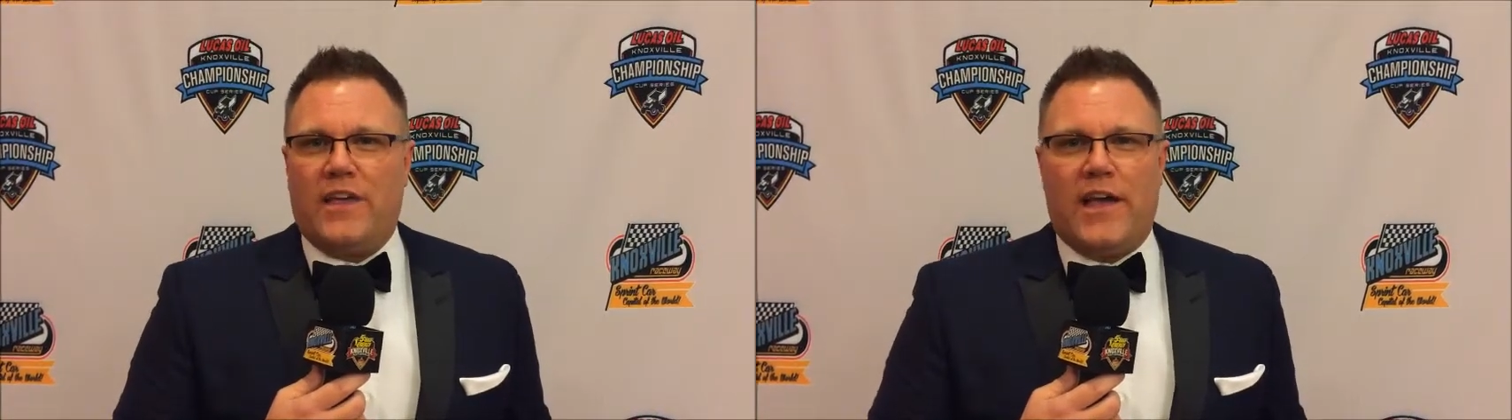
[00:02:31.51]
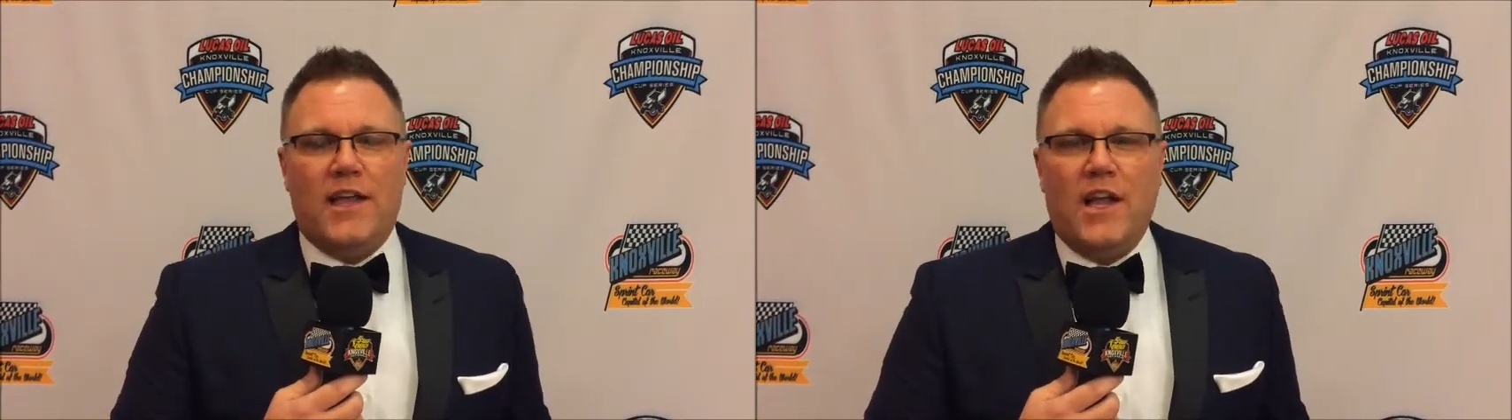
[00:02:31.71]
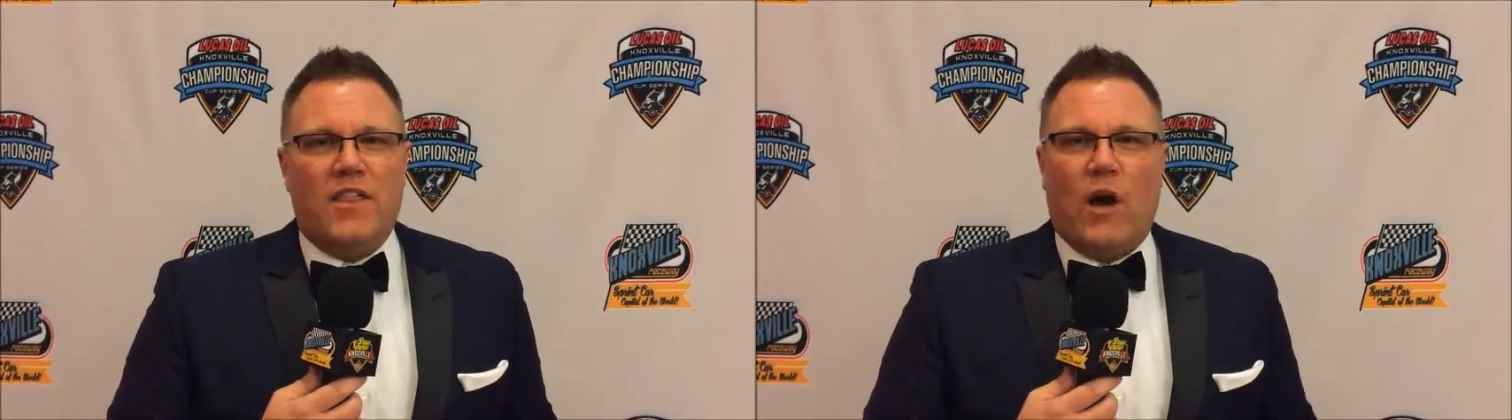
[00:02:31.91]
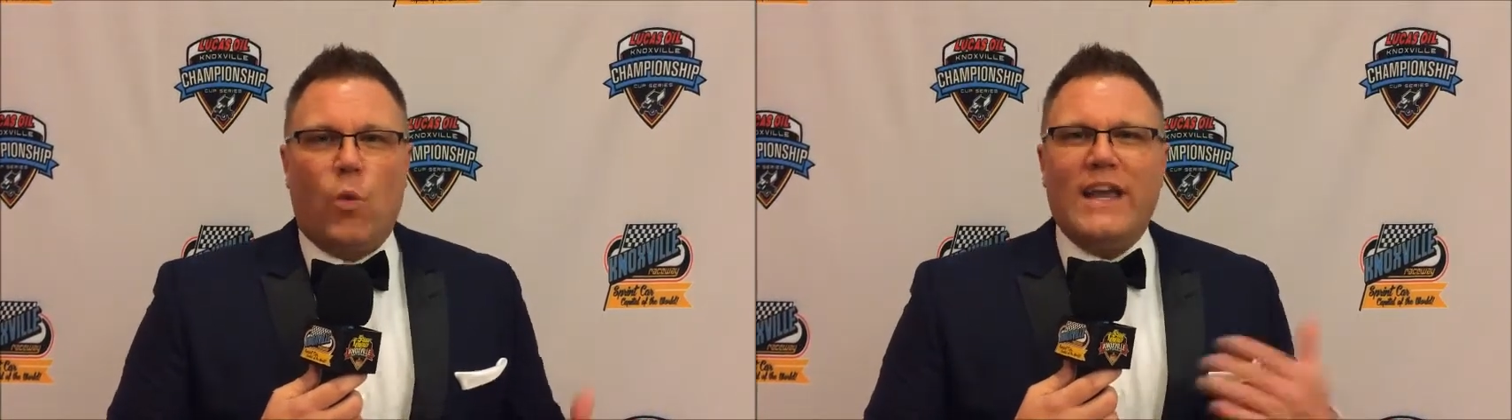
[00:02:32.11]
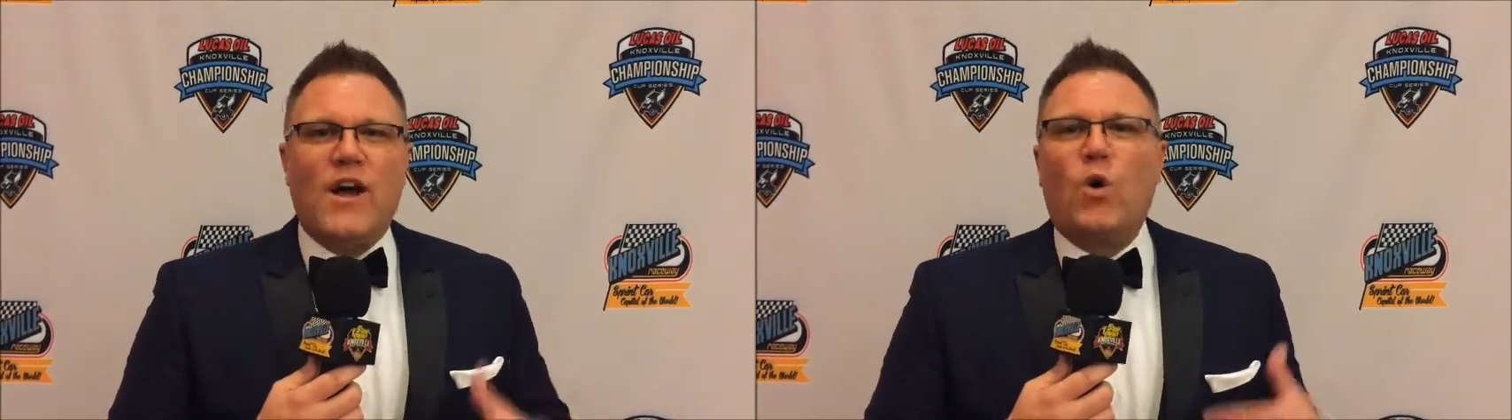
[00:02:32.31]

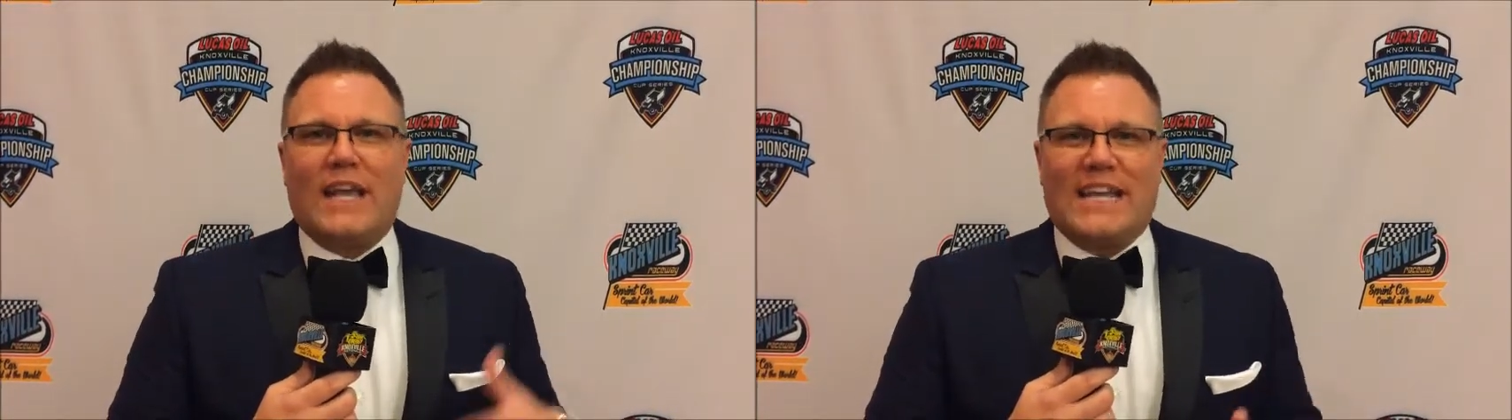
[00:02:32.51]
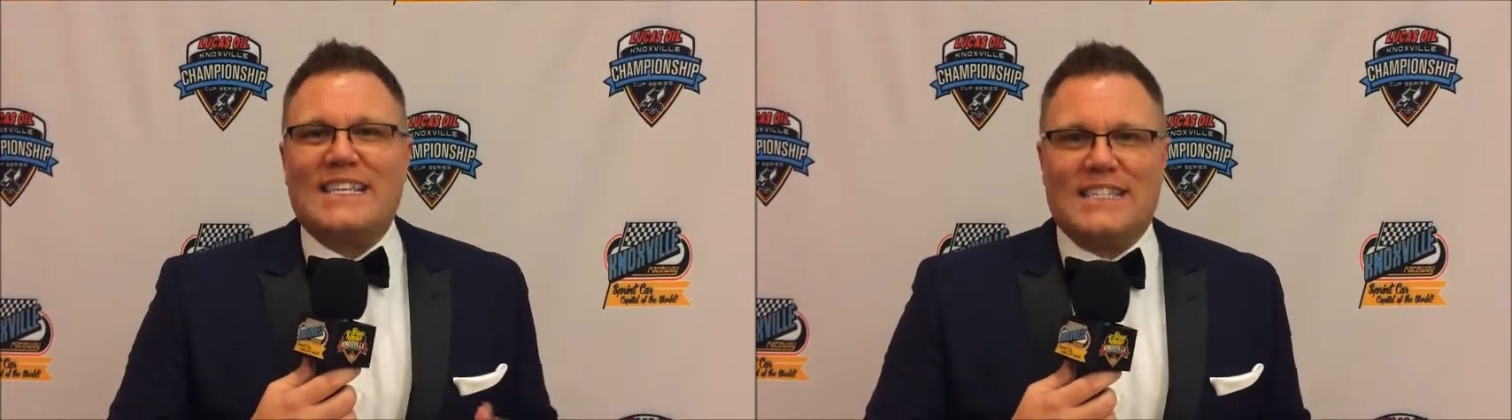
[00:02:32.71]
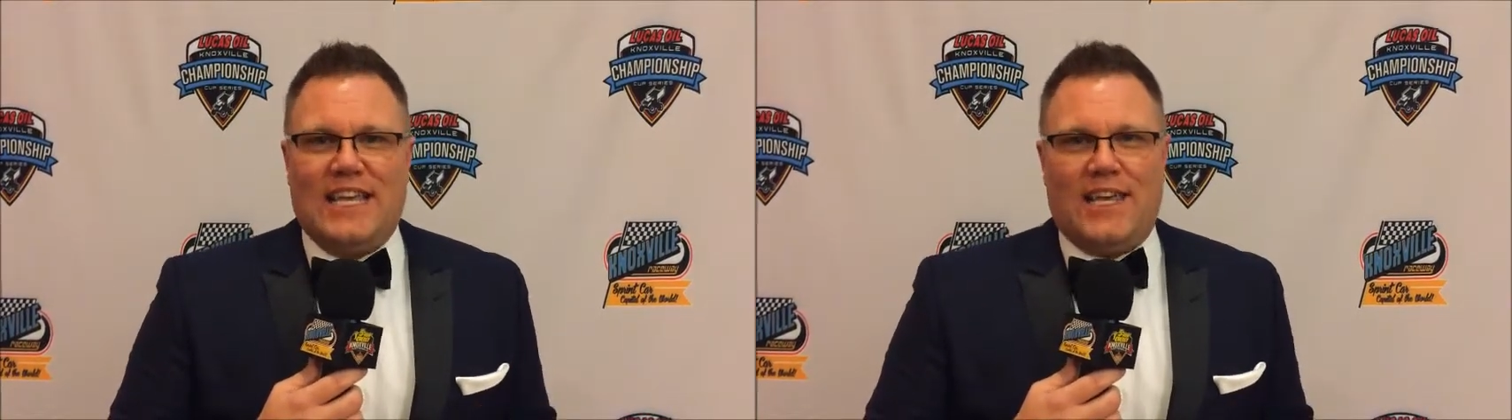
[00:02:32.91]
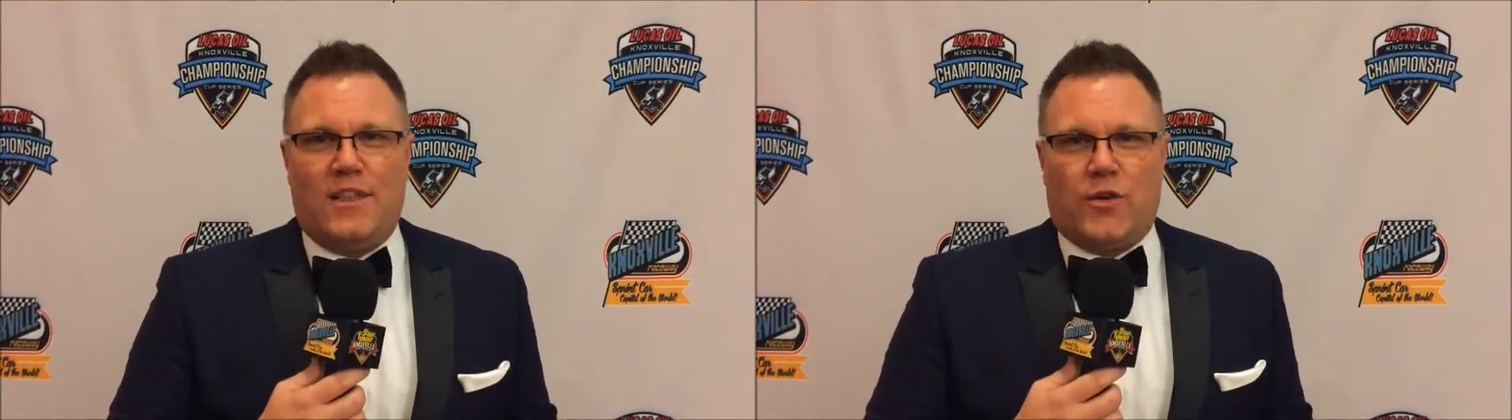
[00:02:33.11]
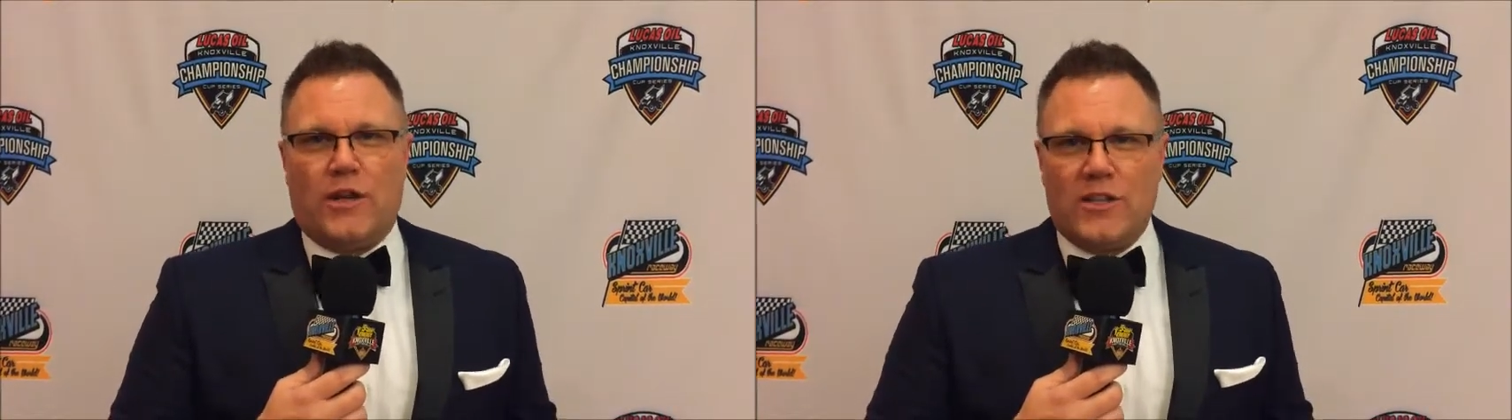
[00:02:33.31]
that we don't get to
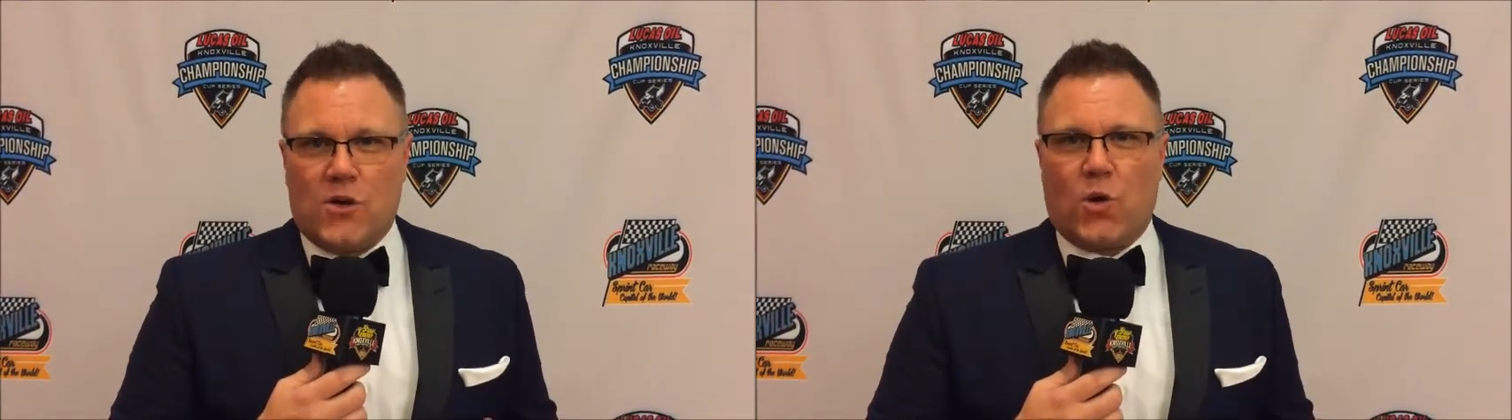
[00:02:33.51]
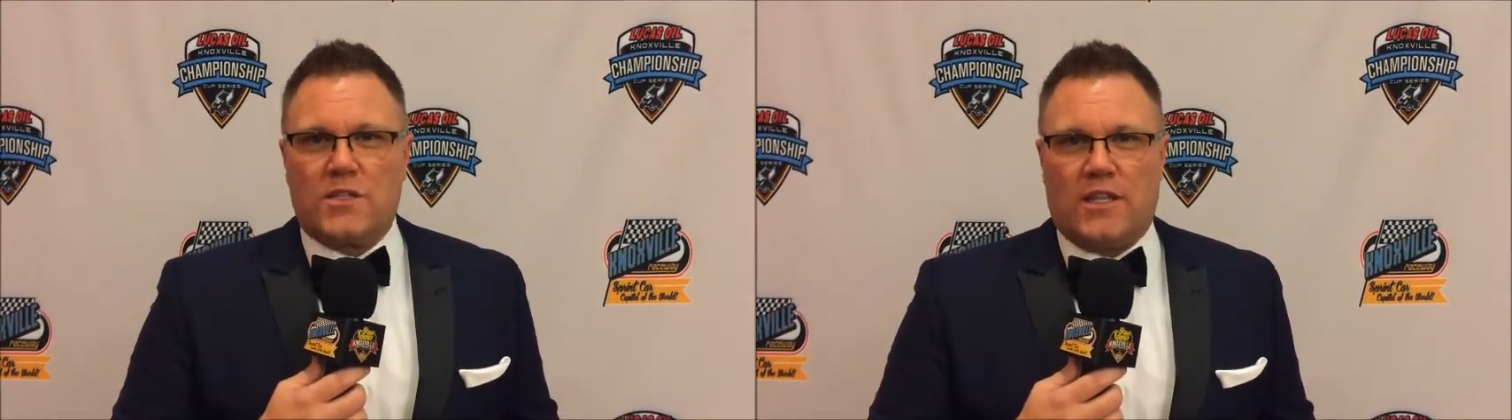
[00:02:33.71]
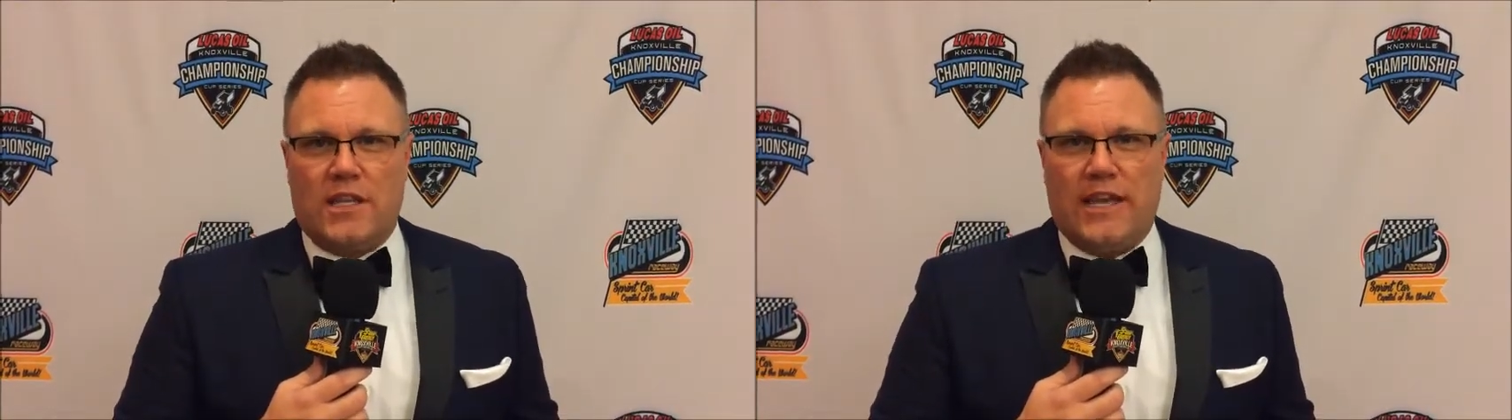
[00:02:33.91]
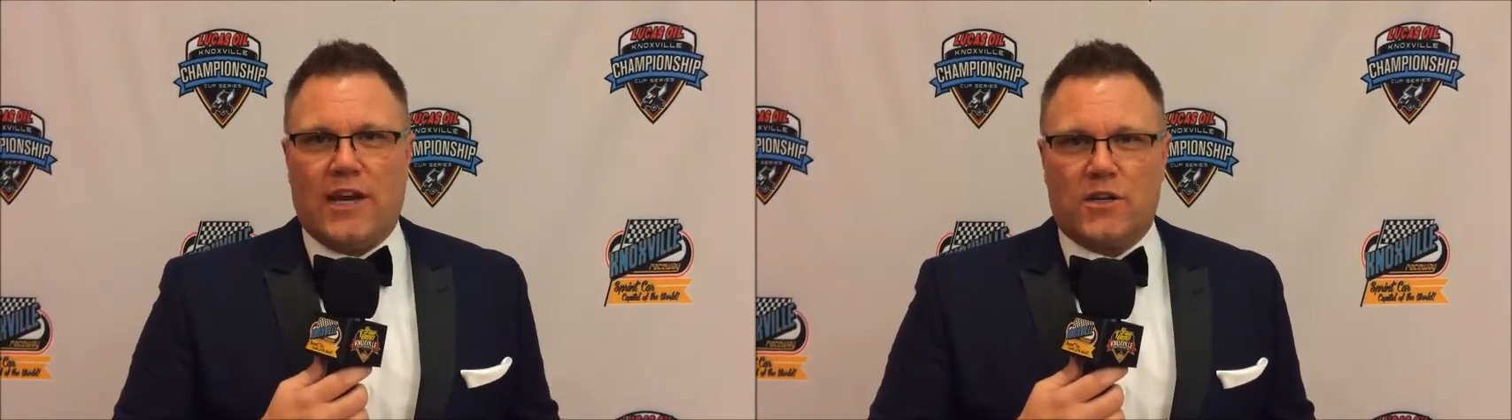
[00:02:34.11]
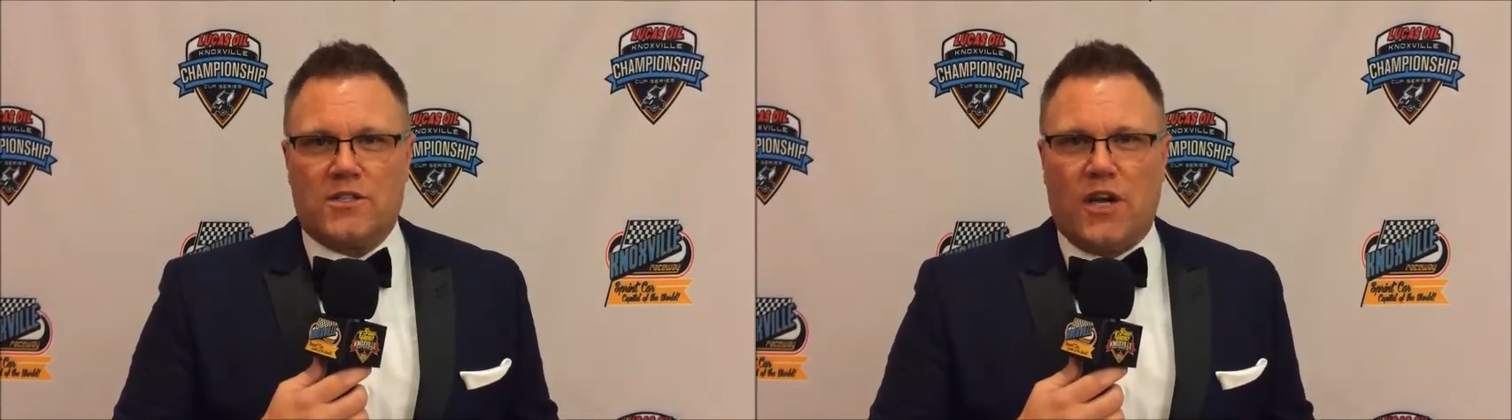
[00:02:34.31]
see during the course of the
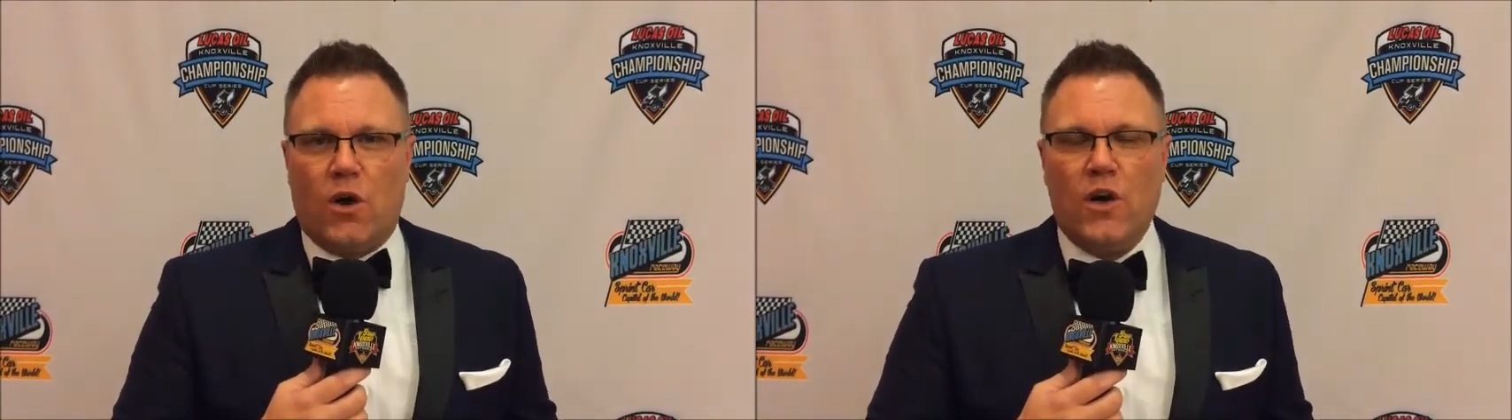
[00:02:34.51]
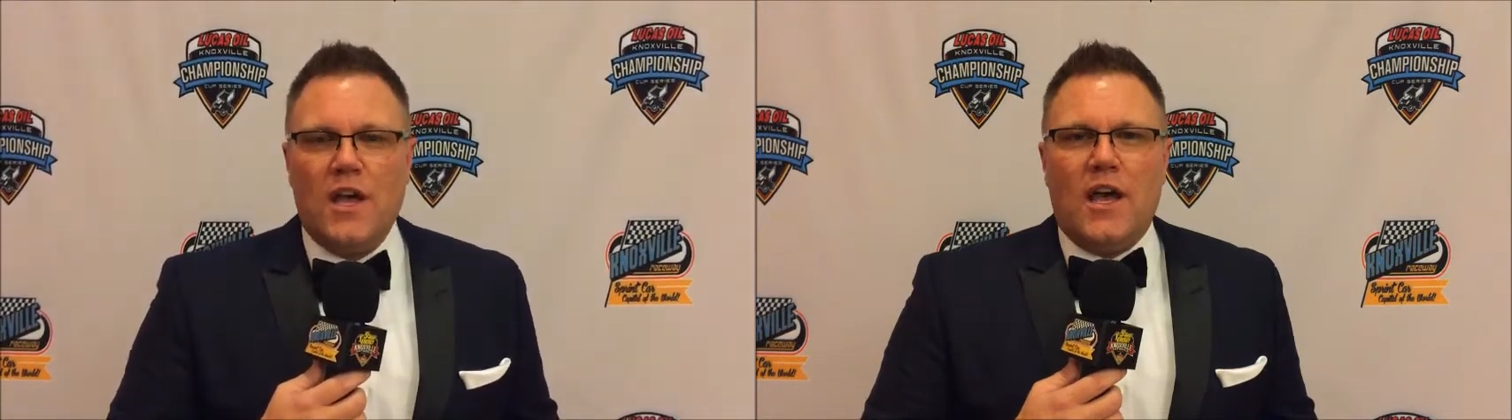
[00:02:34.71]
year. So,